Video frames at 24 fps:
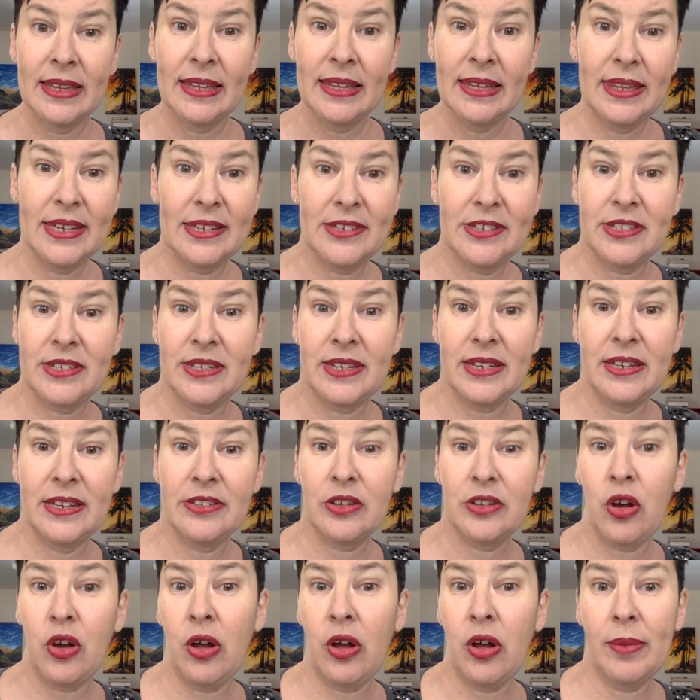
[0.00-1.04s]
This is
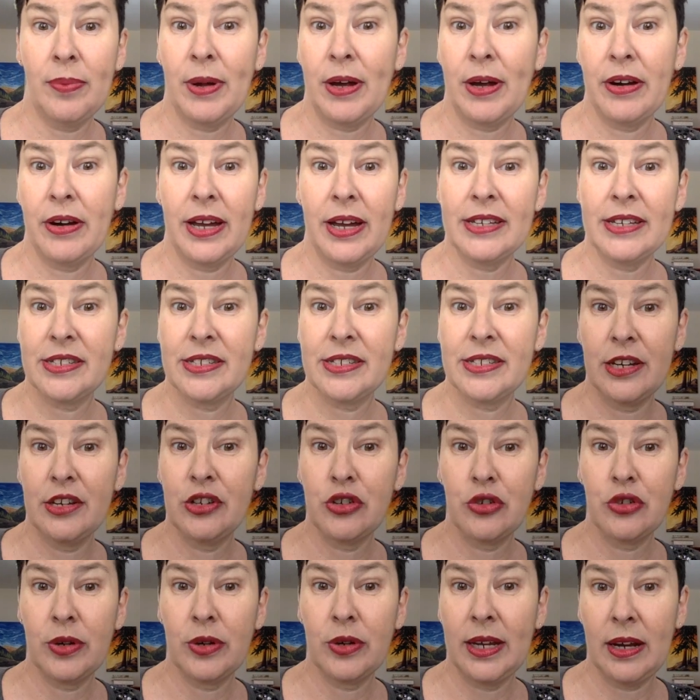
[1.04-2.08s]
all about us
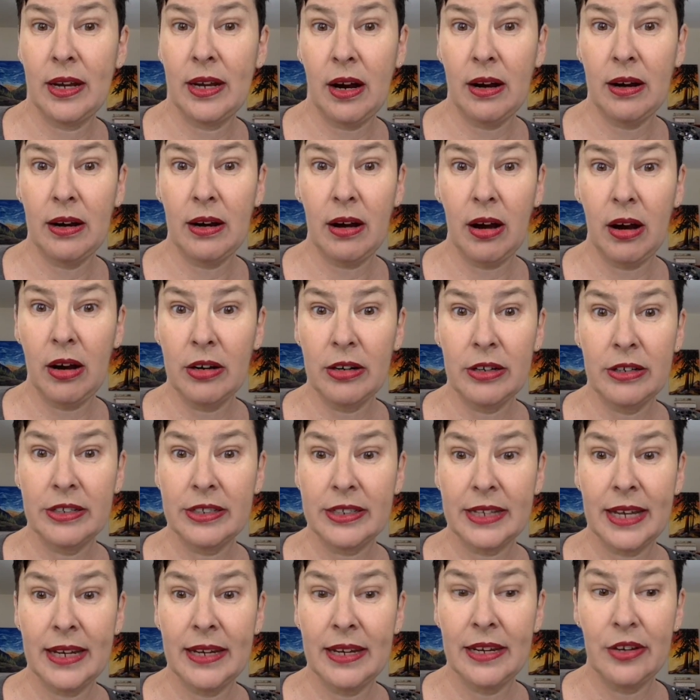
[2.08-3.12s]
enjoying our art
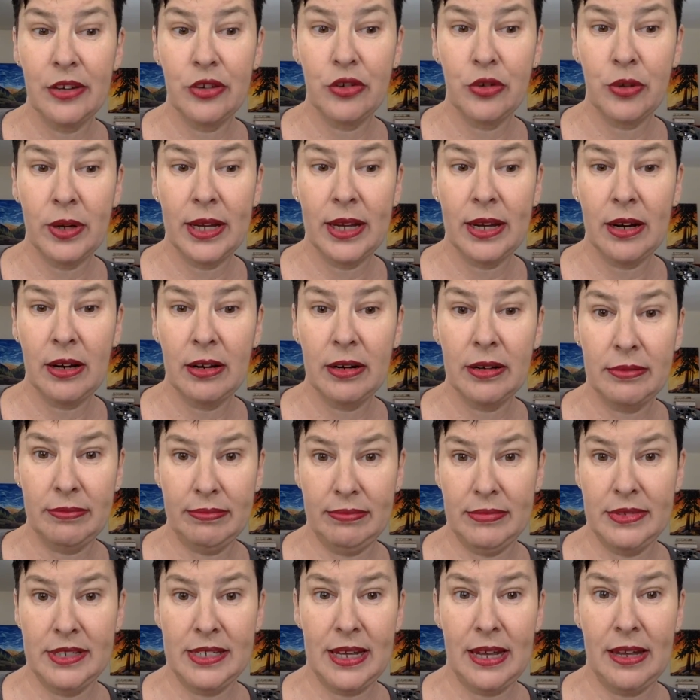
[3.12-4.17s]
and enjoying
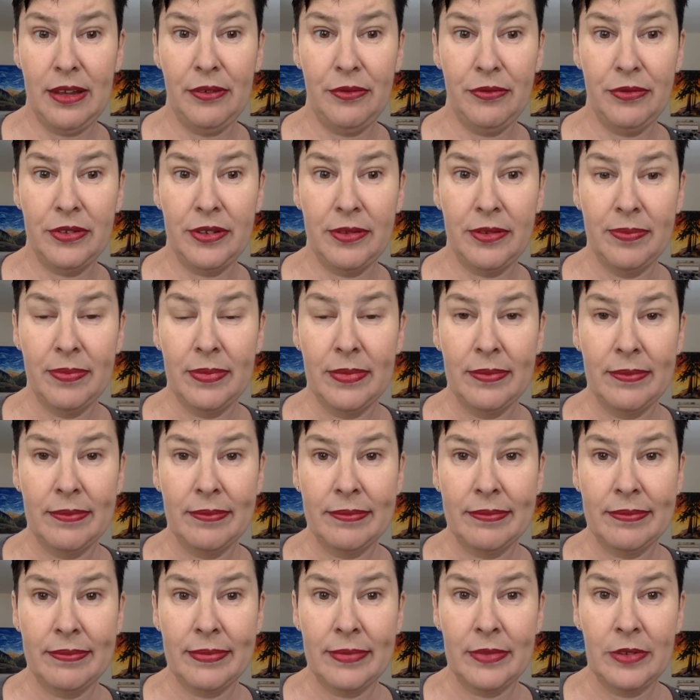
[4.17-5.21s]
ourselves.
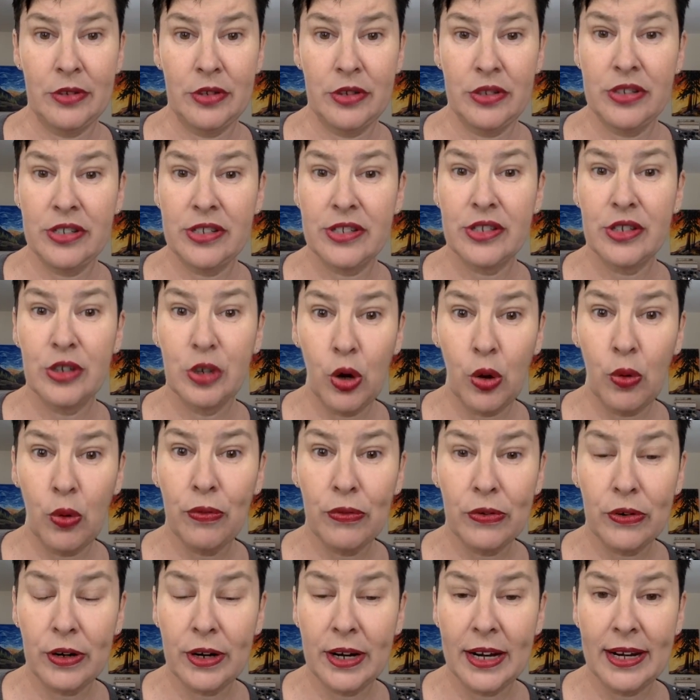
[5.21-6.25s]
So just go
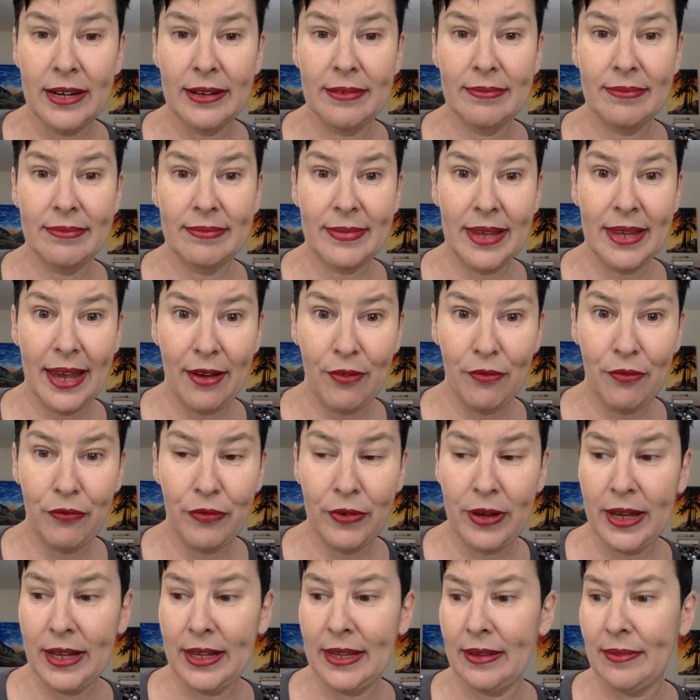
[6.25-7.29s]
for it. Have
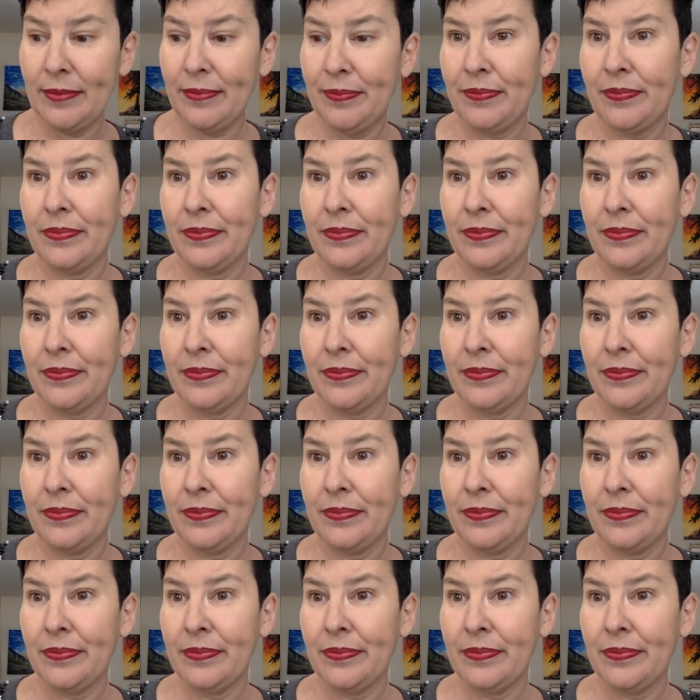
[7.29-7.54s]
fun.